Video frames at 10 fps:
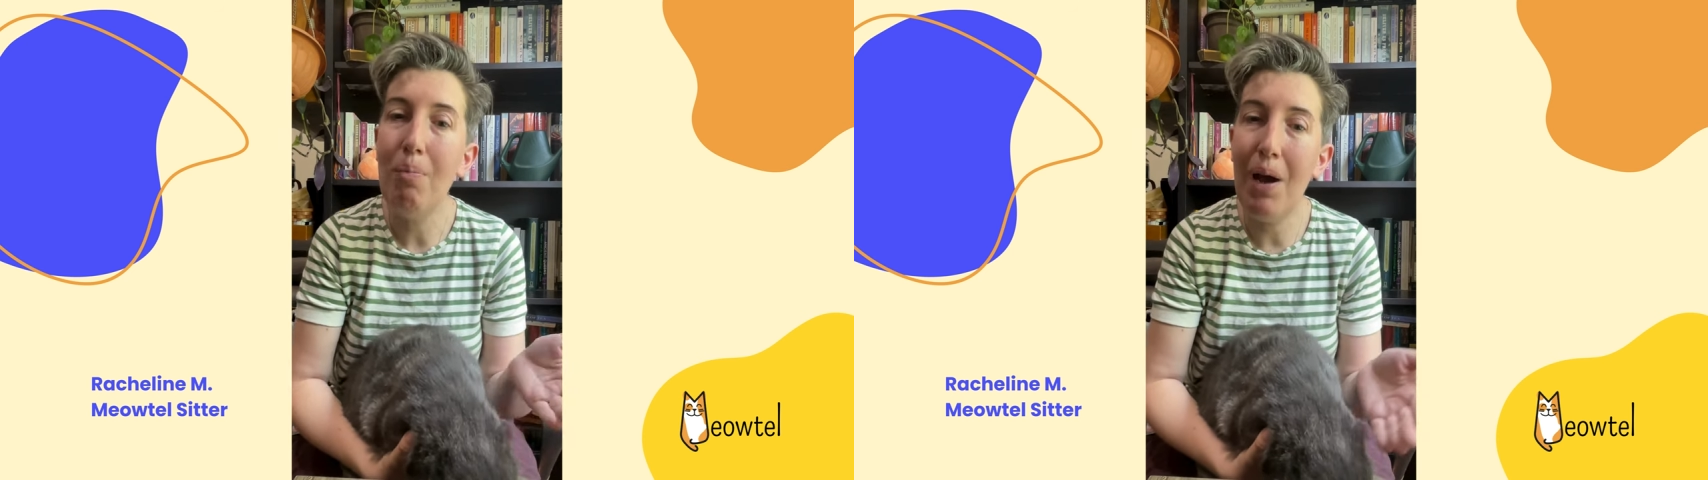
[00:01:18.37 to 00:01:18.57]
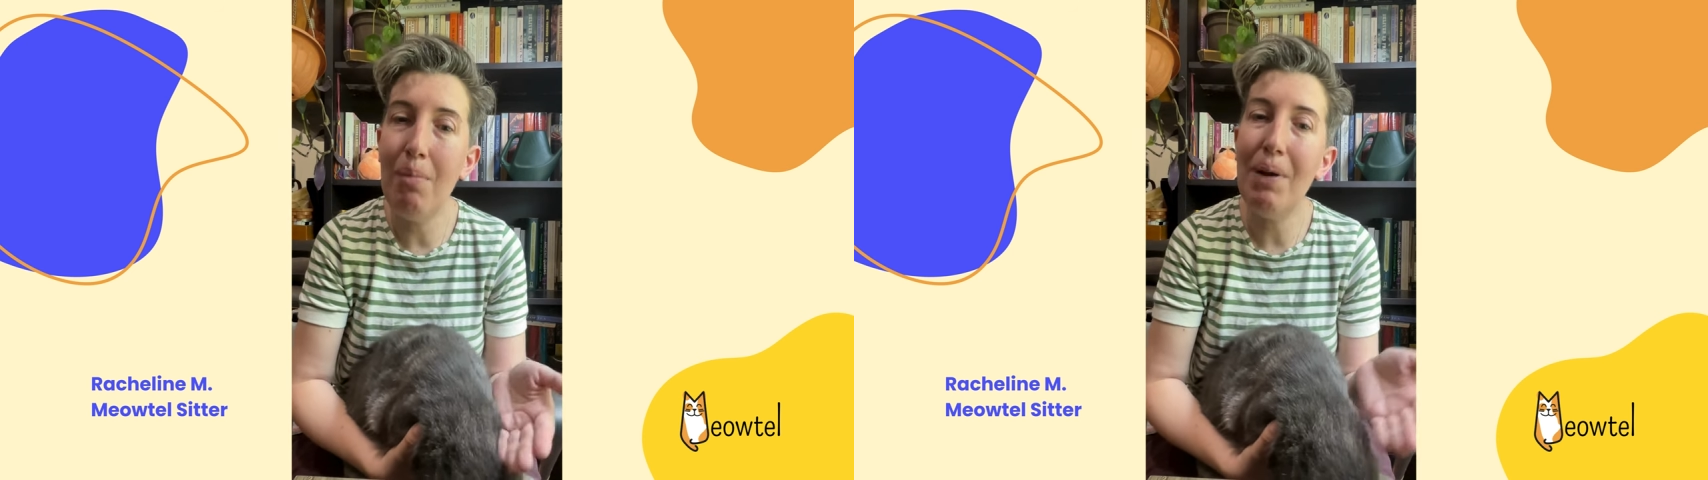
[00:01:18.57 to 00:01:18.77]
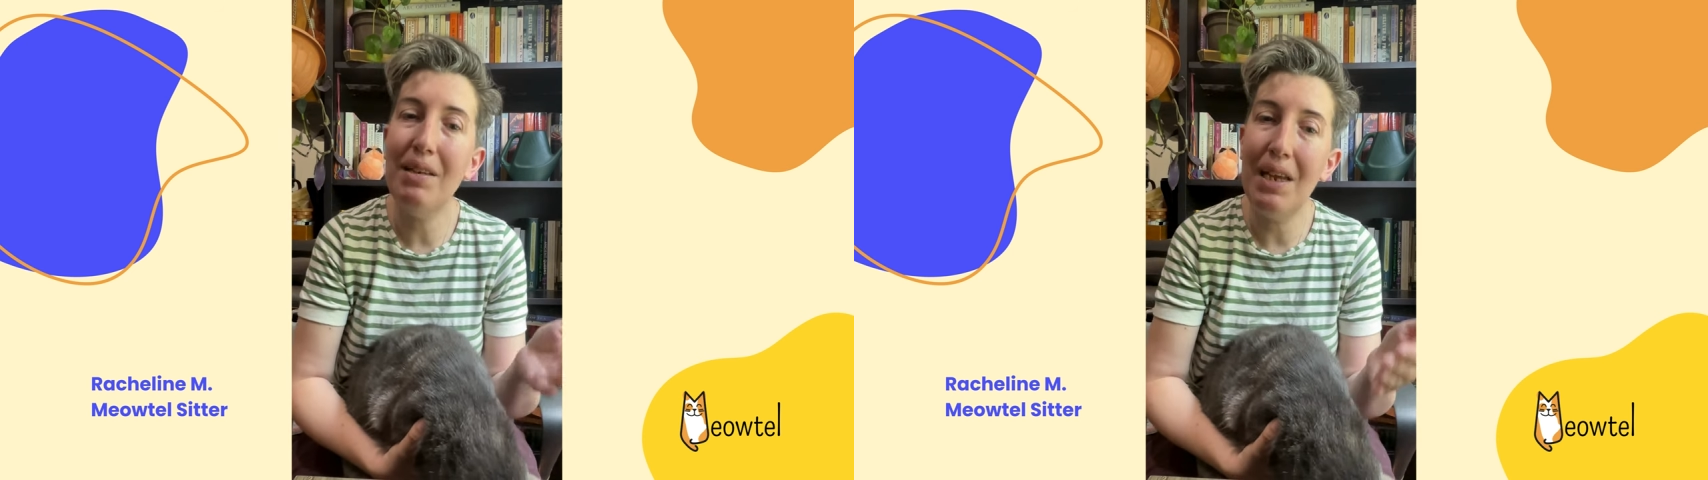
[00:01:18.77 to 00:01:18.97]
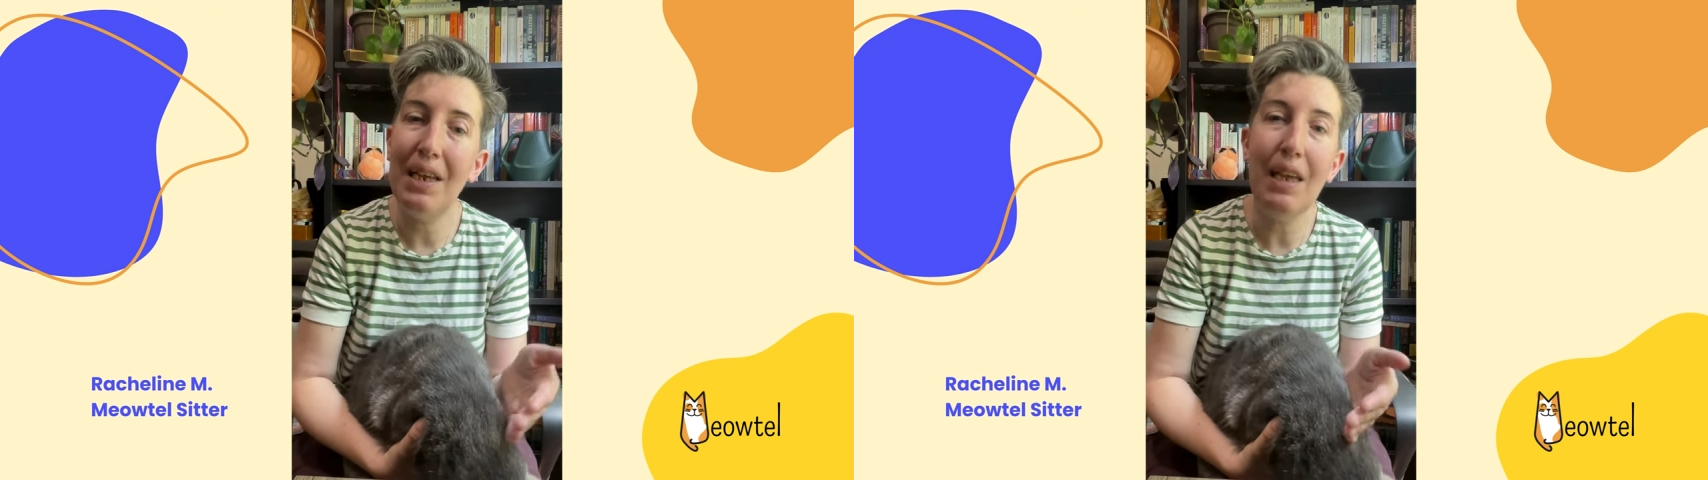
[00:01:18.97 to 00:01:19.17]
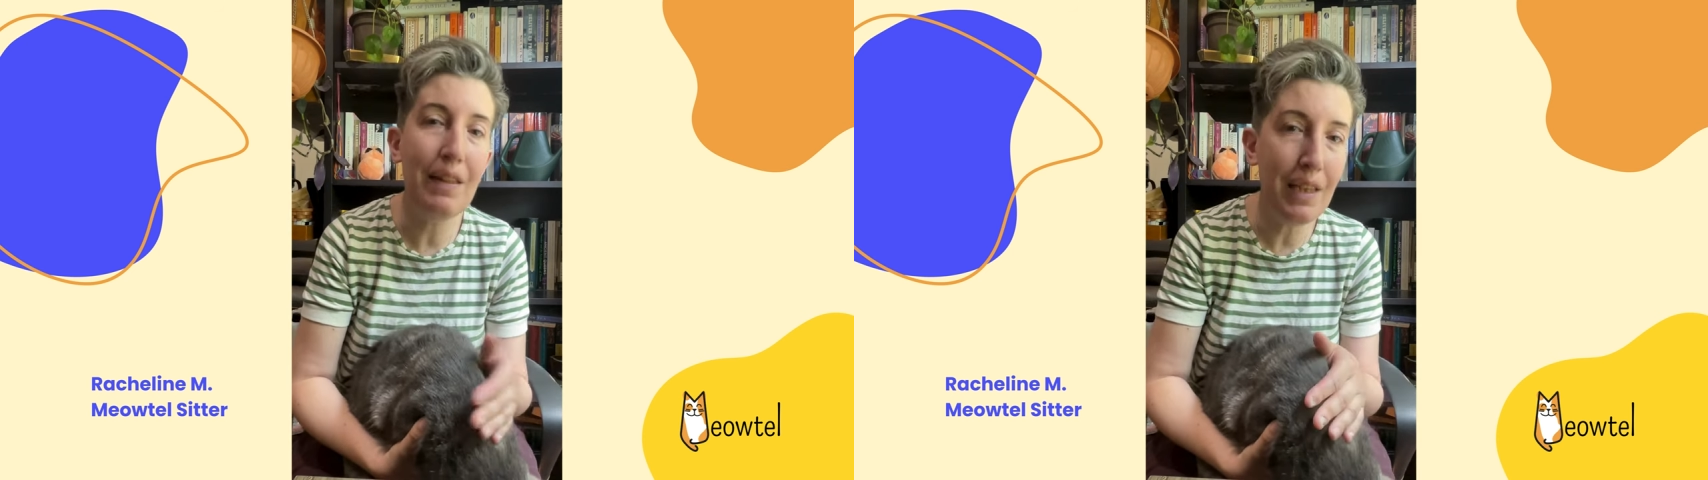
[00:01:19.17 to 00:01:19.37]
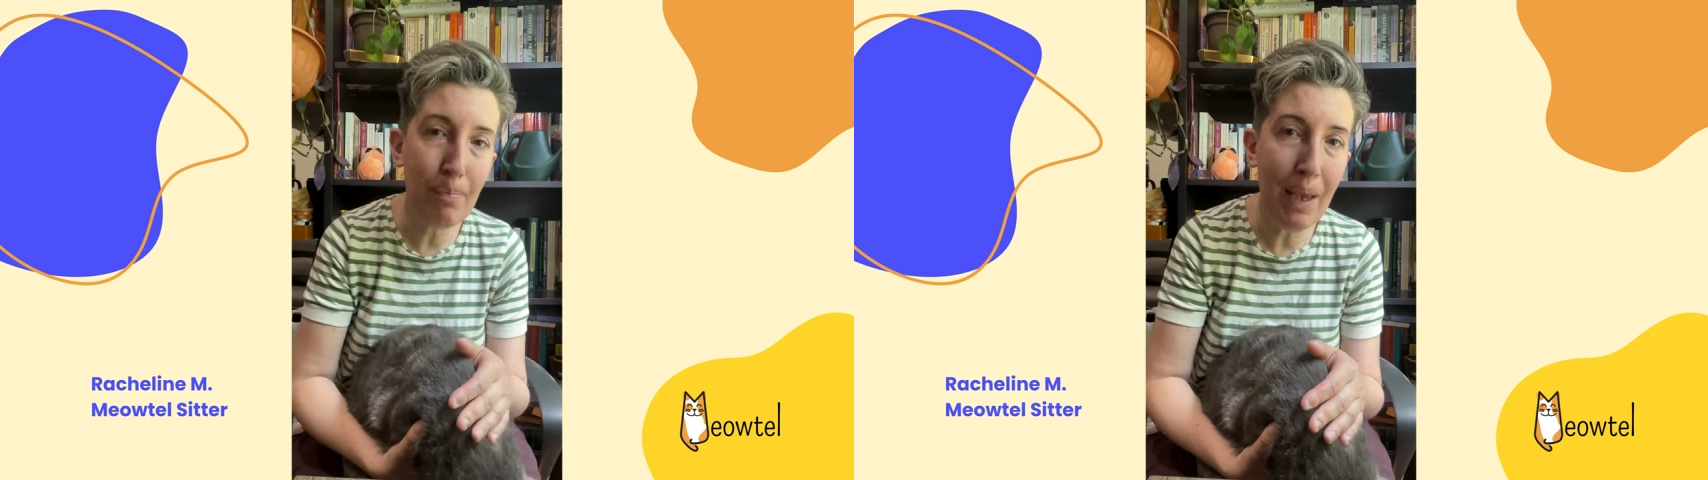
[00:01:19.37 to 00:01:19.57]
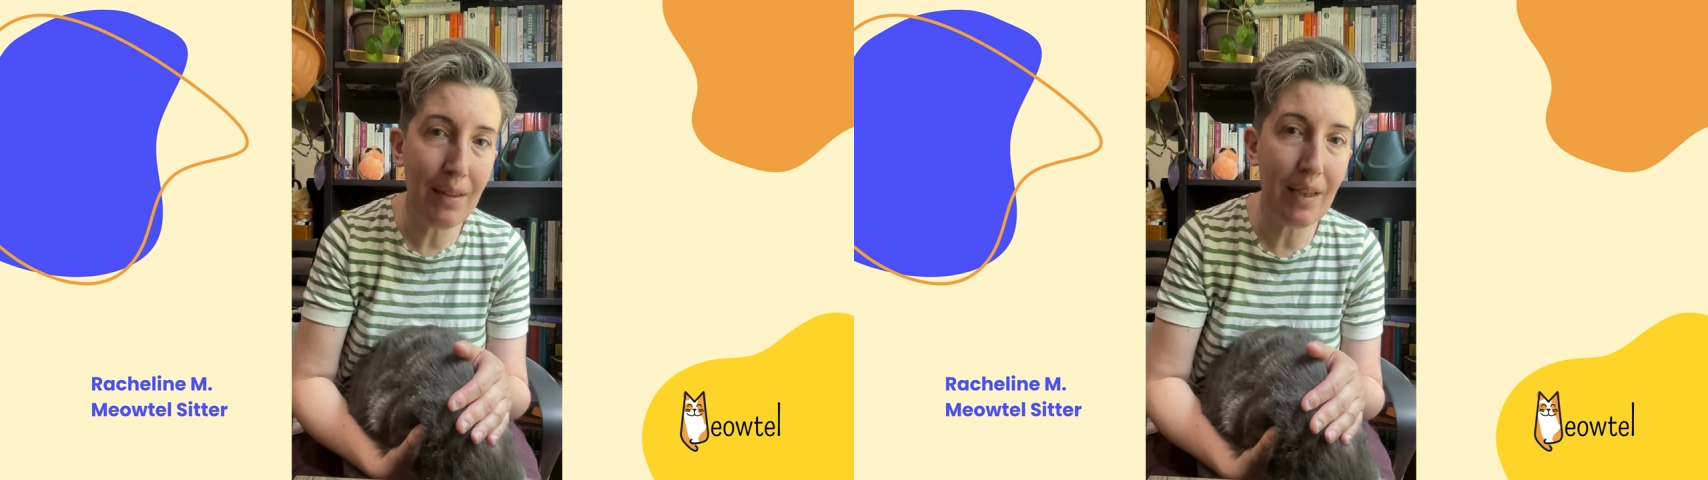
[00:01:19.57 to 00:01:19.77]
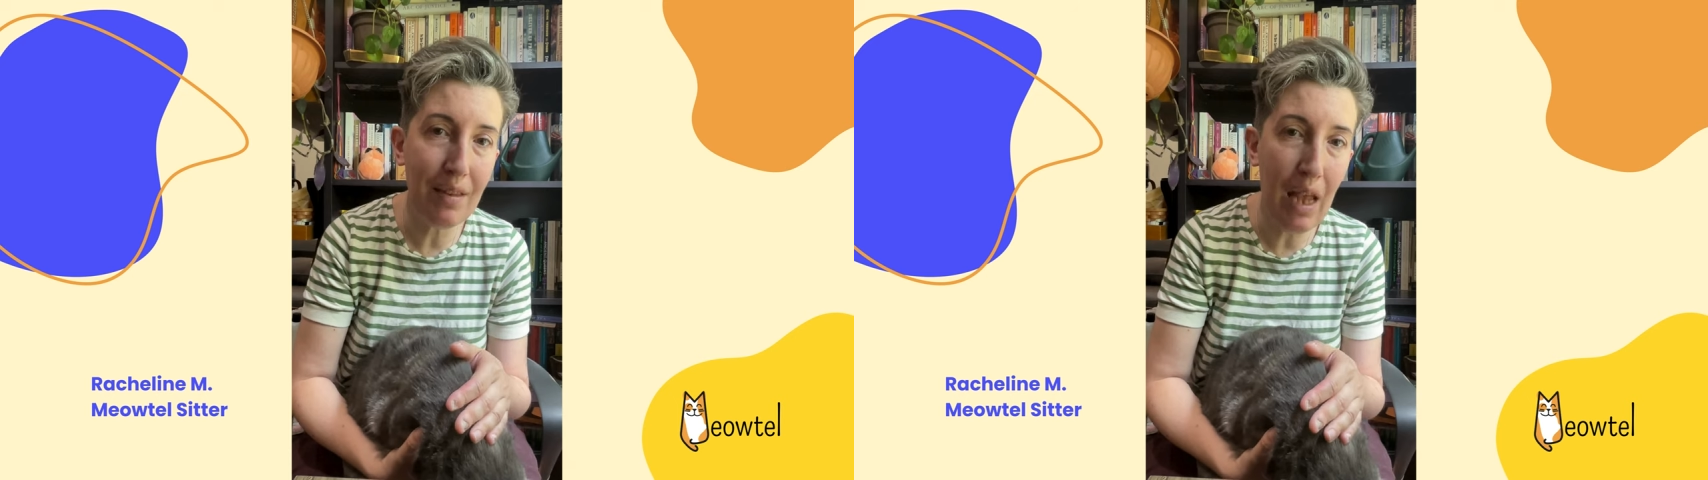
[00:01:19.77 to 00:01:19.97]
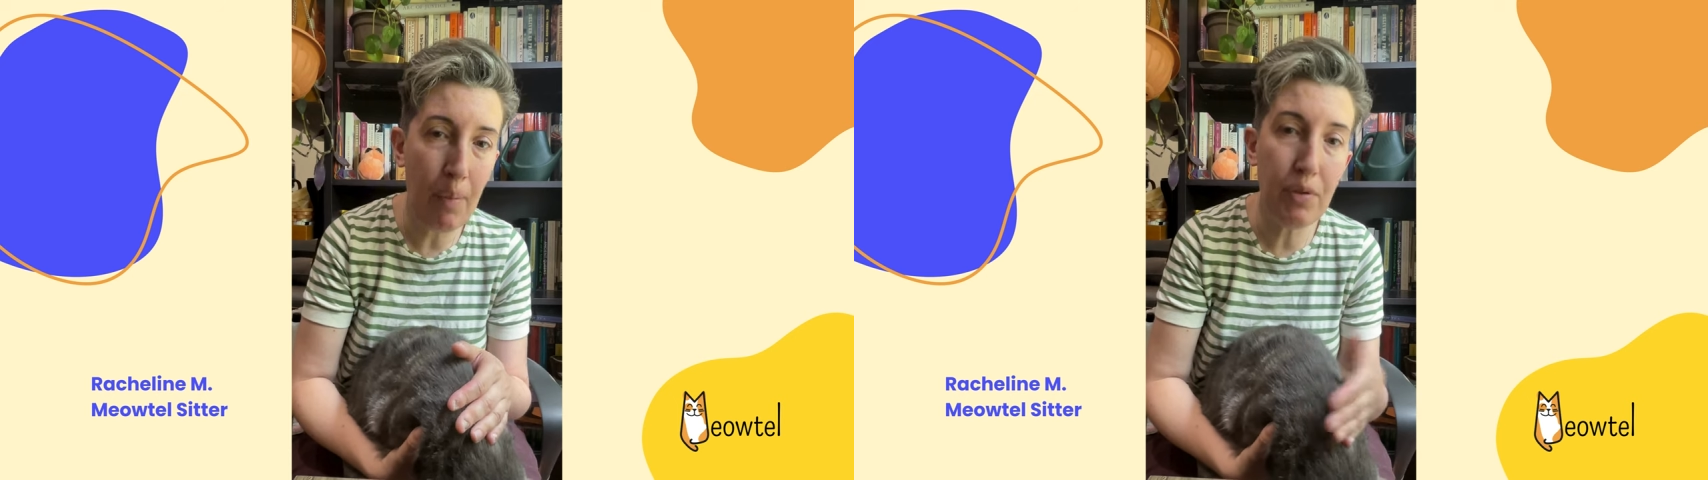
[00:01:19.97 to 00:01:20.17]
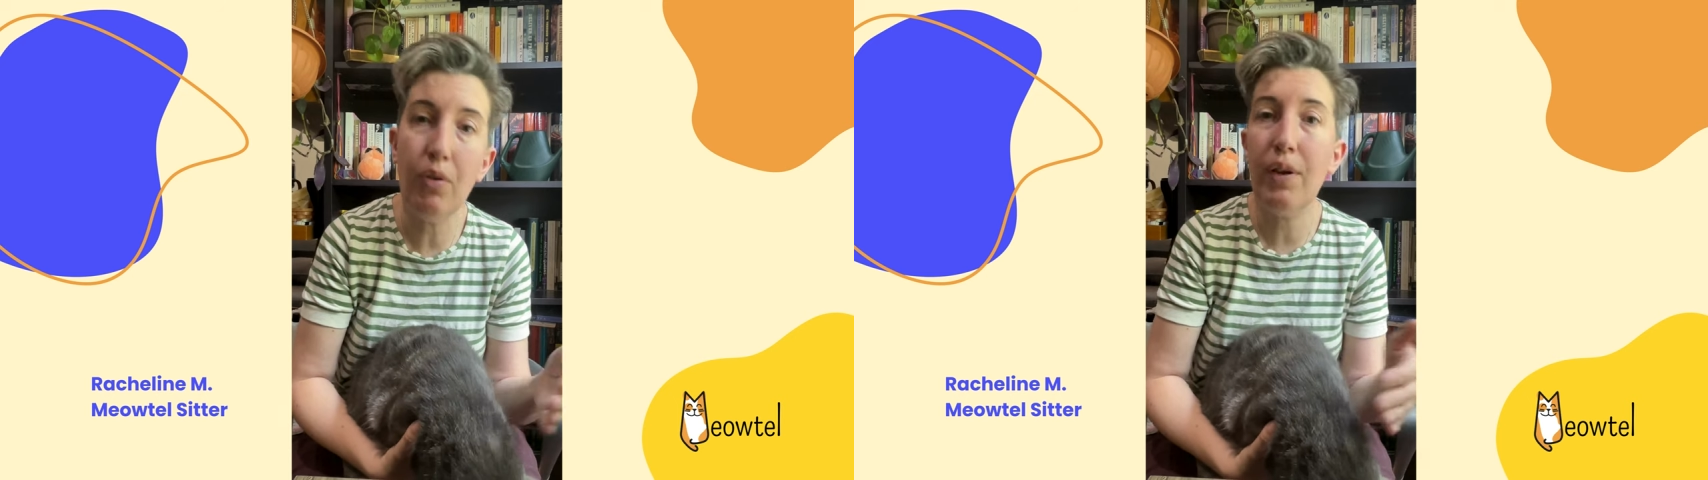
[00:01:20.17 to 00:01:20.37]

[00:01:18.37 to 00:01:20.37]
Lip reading: But by taking these basic steps,